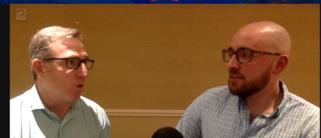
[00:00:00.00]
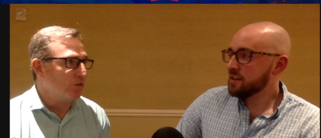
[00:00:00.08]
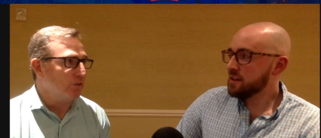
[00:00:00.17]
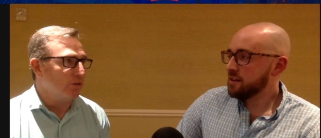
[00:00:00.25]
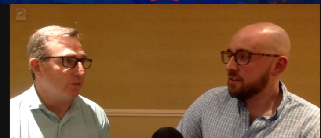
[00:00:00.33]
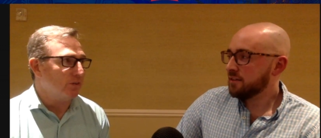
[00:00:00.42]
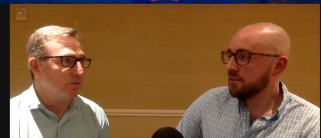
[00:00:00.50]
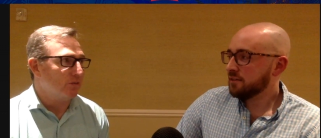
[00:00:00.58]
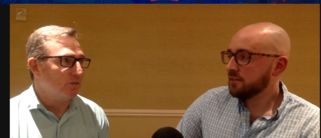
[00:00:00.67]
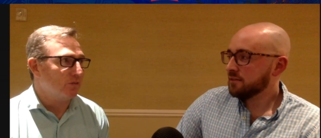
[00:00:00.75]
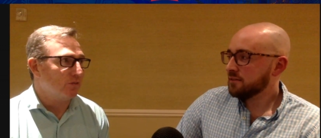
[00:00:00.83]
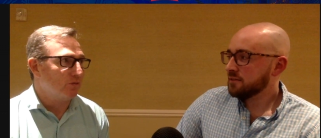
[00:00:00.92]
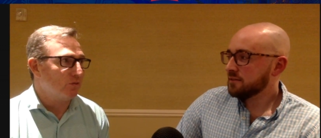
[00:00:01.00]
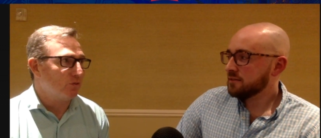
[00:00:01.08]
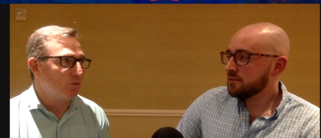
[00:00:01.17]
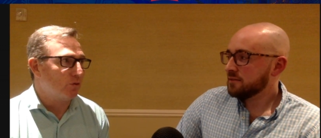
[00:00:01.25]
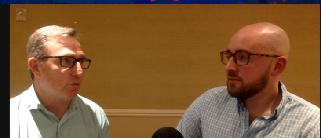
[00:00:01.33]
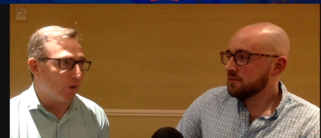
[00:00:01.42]
Speaker 1: wasn't
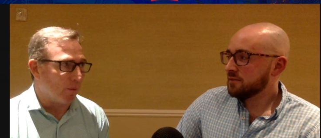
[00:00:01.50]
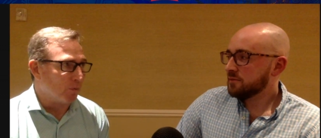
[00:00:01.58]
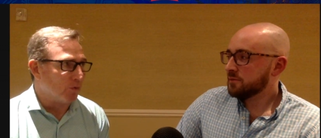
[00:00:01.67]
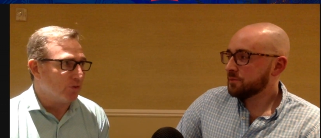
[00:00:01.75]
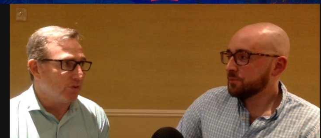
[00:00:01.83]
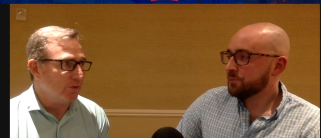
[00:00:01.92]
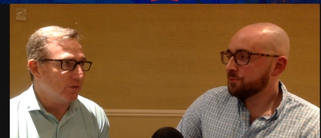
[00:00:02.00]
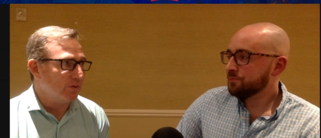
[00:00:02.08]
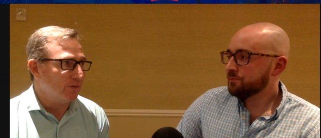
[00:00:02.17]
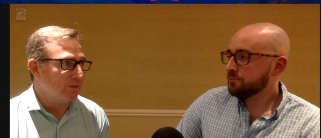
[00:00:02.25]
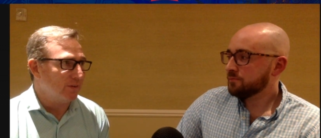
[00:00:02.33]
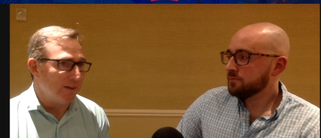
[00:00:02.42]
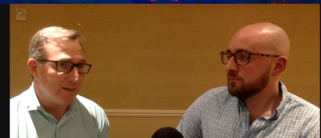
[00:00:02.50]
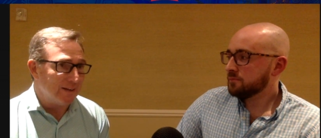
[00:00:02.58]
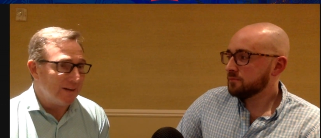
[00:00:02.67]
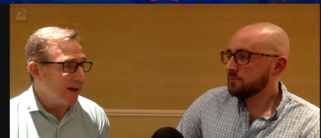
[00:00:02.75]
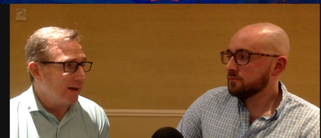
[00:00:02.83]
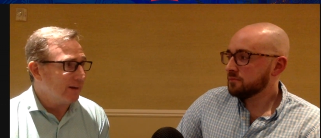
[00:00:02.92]
crumbled in a
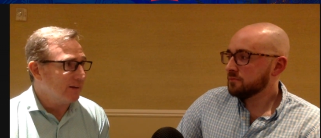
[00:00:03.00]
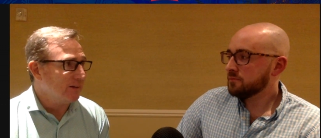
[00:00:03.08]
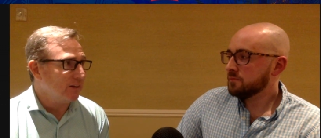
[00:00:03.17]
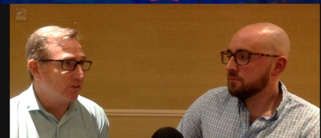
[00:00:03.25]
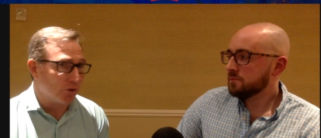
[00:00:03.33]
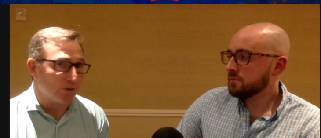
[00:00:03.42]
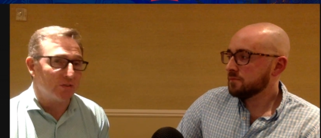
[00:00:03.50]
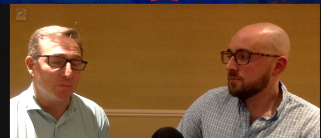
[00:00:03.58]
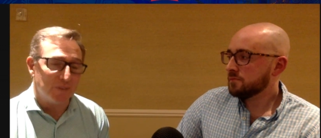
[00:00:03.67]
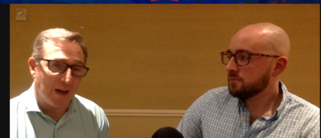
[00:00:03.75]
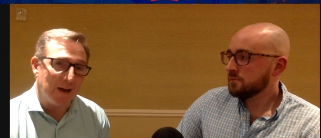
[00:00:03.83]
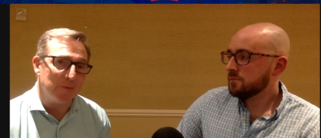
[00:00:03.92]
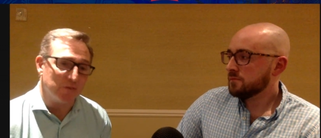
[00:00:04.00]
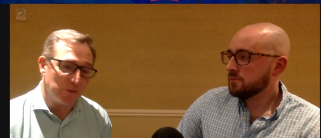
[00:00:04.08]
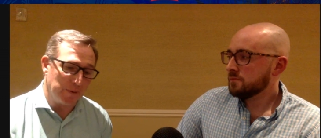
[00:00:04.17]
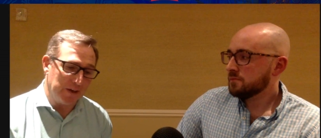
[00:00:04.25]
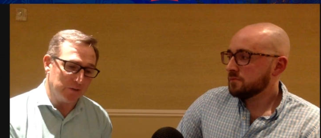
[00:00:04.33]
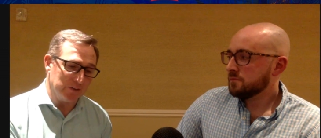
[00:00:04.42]
day. It took some time for the
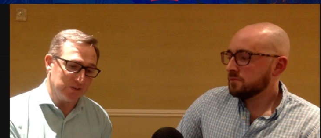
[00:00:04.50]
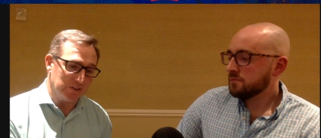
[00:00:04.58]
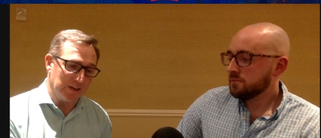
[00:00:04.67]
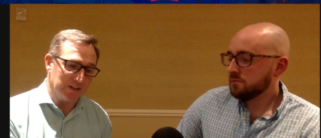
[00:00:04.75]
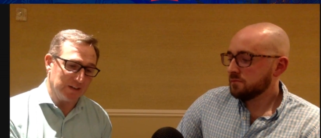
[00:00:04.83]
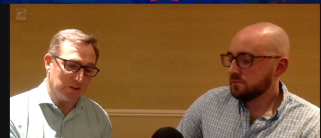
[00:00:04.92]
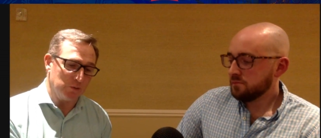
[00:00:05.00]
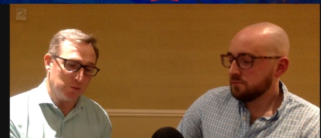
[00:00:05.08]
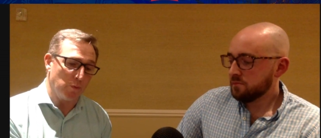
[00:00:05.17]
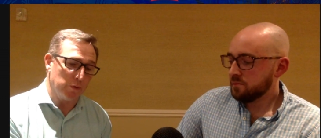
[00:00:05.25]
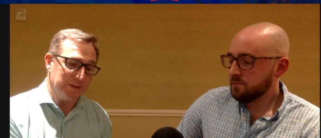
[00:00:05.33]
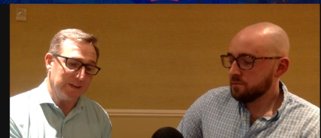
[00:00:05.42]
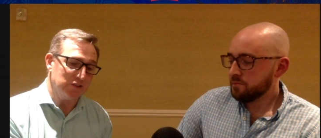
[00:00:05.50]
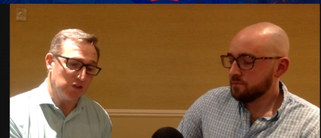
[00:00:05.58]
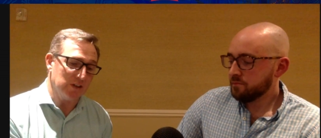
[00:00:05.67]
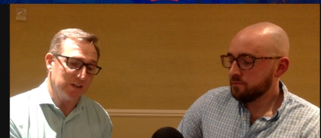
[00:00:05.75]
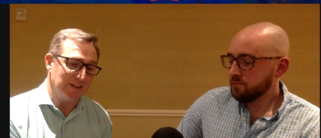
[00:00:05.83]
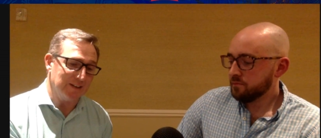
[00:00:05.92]
Patriots to get to this point. It's
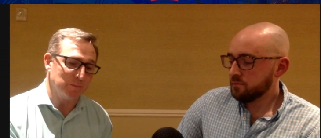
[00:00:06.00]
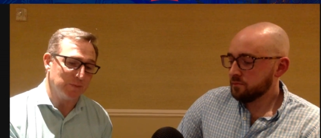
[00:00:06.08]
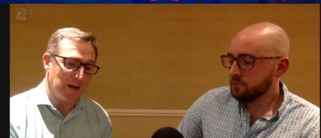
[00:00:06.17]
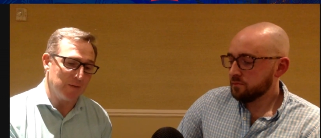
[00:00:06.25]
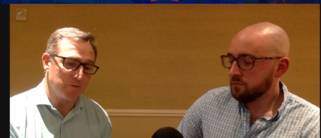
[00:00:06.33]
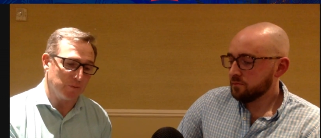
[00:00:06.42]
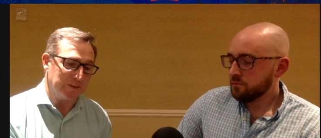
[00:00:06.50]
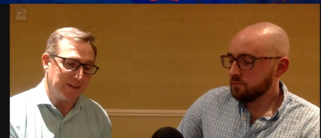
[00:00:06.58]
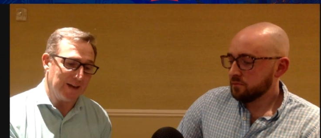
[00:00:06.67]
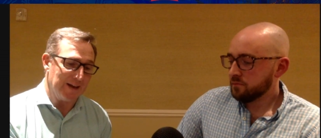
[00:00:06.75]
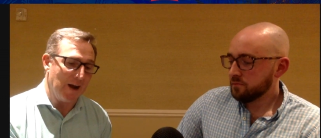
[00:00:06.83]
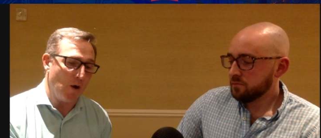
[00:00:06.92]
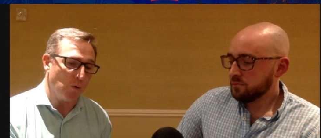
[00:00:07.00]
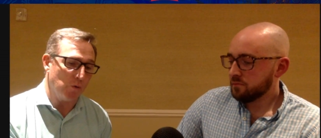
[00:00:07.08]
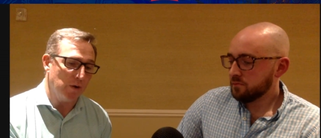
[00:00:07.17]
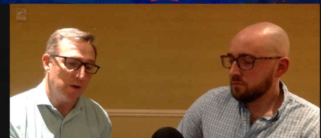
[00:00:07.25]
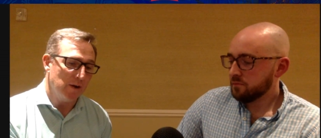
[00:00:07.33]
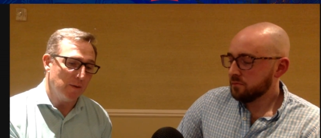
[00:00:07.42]
going to take some time for them to get out,
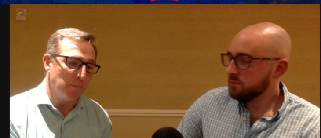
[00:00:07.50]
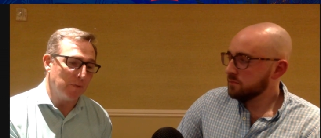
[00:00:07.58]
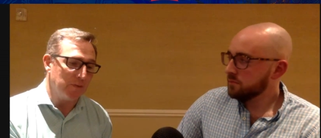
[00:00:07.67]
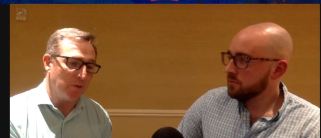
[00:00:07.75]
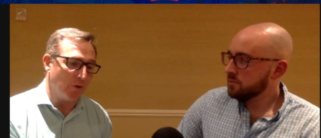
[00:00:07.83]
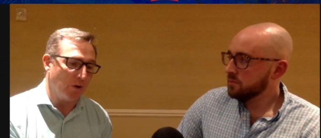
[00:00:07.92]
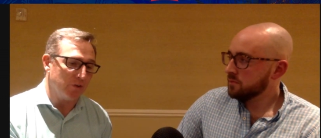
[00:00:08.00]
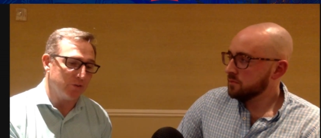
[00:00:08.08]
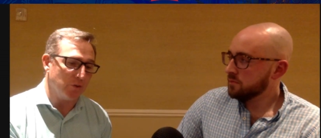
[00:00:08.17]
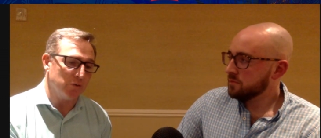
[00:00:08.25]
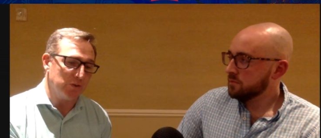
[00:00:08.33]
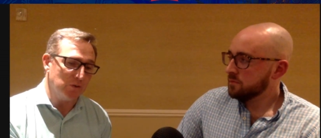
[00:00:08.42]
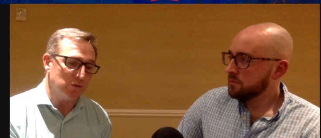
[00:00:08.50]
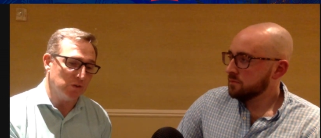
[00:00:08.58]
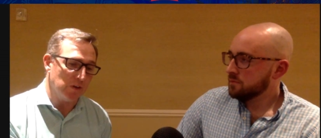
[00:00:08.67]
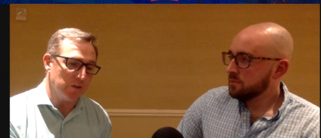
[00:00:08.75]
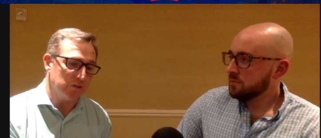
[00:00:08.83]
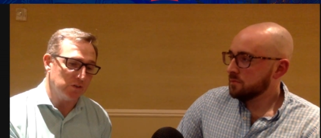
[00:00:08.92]
but they're also, to use
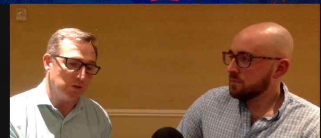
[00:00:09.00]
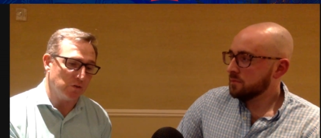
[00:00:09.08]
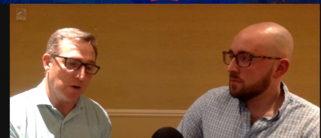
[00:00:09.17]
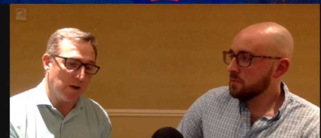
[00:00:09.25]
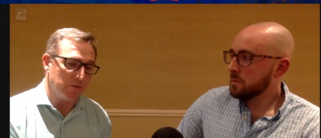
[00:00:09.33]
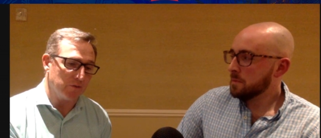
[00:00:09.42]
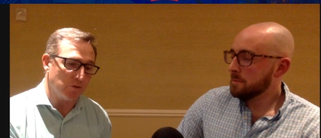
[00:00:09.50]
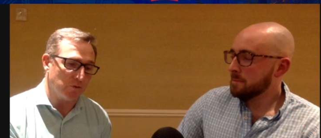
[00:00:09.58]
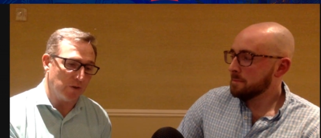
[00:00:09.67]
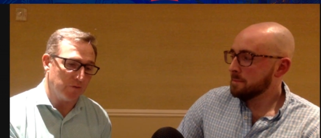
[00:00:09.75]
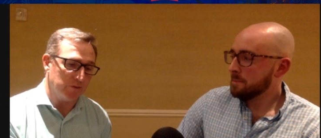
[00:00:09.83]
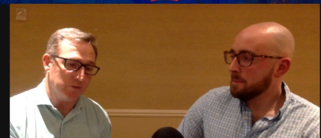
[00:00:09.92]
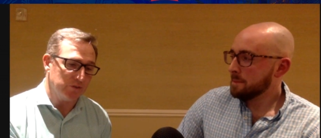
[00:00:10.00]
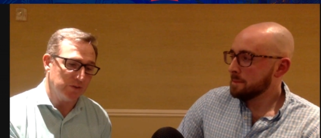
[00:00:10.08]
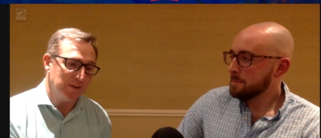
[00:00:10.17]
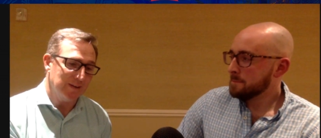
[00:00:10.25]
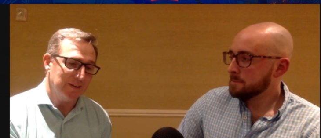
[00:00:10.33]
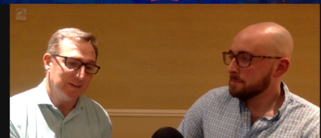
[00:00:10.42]
another geographical reference,
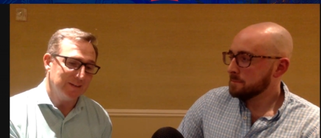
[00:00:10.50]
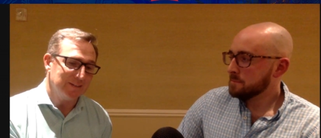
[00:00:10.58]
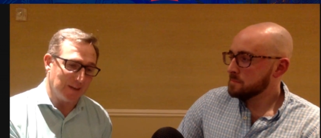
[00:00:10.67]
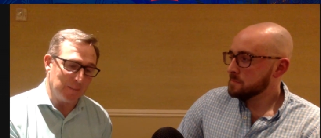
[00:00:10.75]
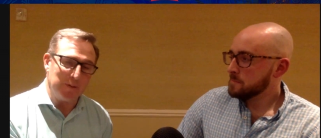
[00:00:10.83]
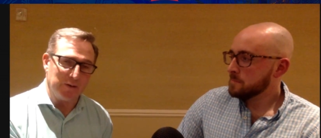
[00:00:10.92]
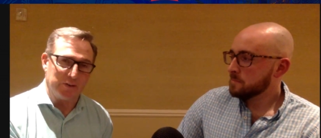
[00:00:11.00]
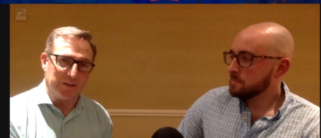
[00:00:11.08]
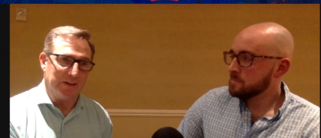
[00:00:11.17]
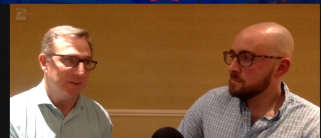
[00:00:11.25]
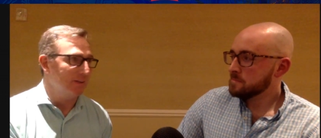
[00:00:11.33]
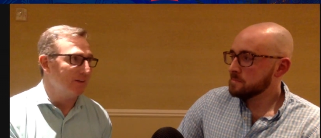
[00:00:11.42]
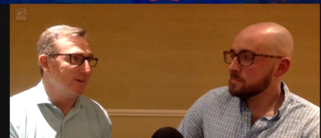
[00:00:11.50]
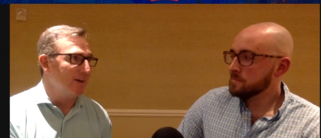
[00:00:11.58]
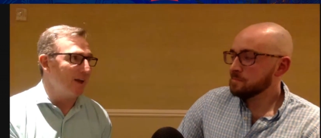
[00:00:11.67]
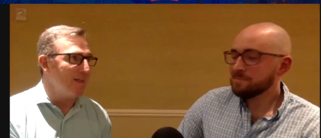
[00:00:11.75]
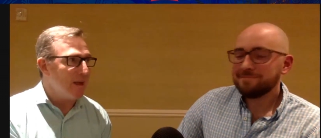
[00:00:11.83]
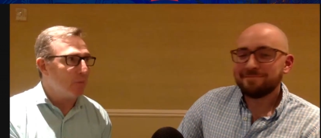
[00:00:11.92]
Siberia.
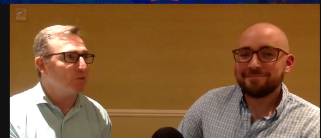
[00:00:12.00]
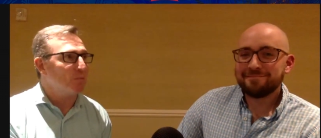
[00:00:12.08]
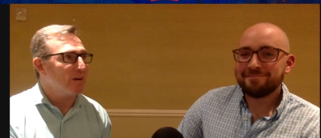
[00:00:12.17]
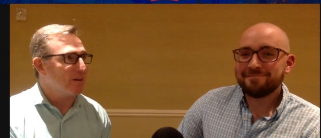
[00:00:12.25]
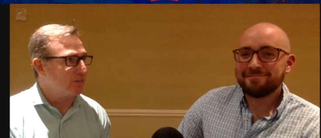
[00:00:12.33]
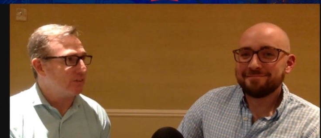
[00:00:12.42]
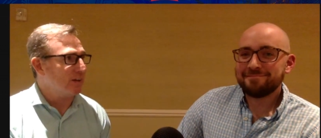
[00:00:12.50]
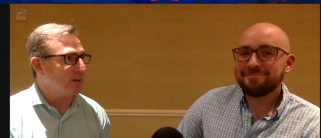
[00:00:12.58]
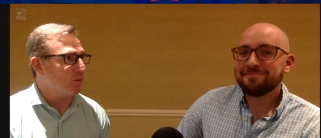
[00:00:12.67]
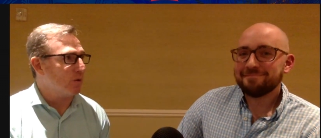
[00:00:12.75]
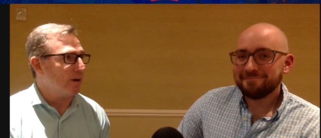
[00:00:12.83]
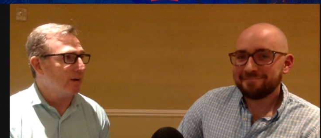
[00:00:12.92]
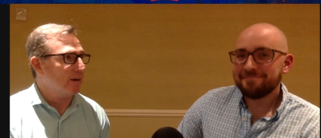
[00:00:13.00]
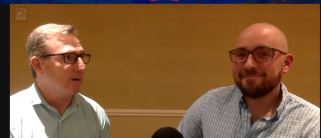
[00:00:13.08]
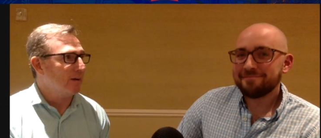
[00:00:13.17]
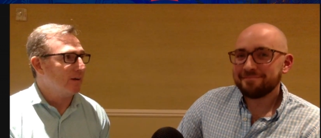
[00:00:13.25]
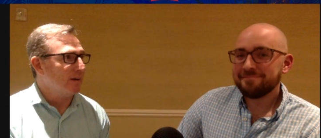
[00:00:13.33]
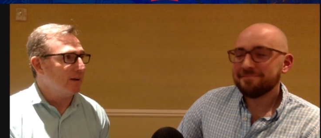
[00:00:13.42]
And that was my other takeaway,
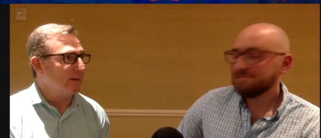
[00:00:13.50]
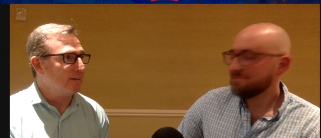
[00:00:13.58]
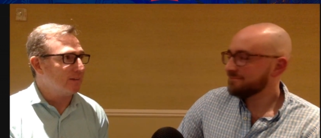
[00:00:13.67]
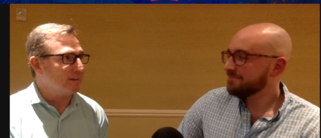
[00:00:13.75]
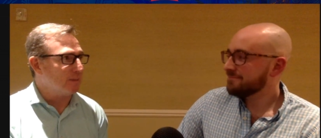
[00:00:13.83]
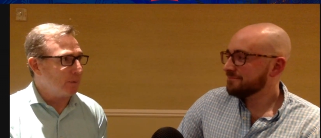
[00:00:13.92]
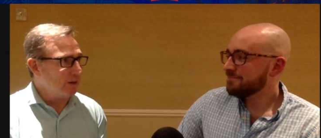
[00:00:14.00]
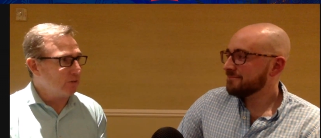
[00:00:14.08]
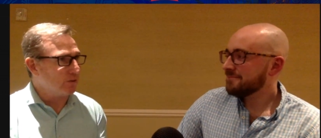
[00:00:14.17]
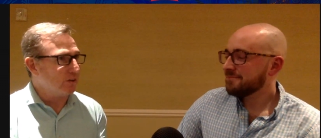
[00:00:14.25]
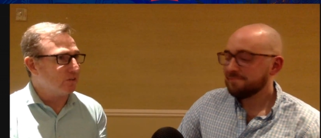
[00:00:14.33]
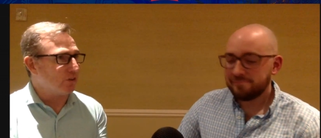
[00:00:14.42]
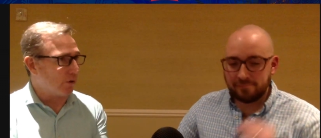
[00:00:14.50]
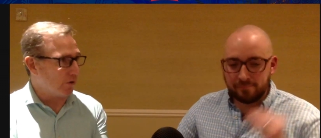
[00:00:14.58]
is that the Patriots